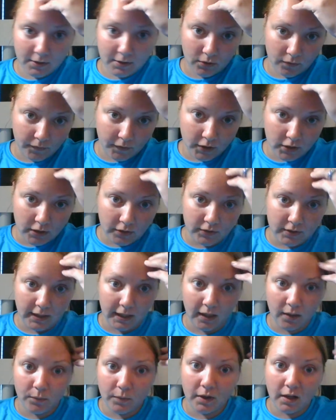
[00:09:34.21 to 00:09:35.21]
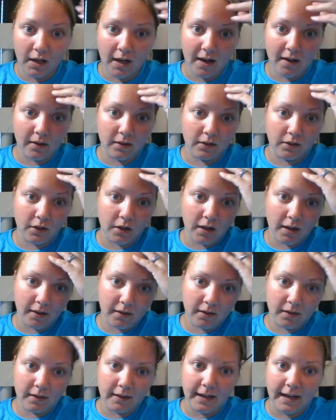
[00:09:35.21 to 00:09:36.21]
So at first I was thinking, well,
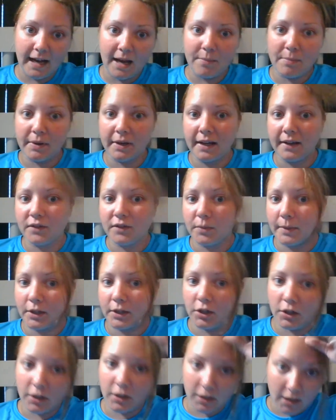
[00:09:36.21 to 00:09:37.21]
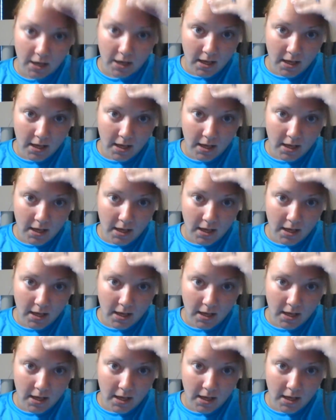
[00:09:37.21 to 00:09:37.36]
that happened after my daughter.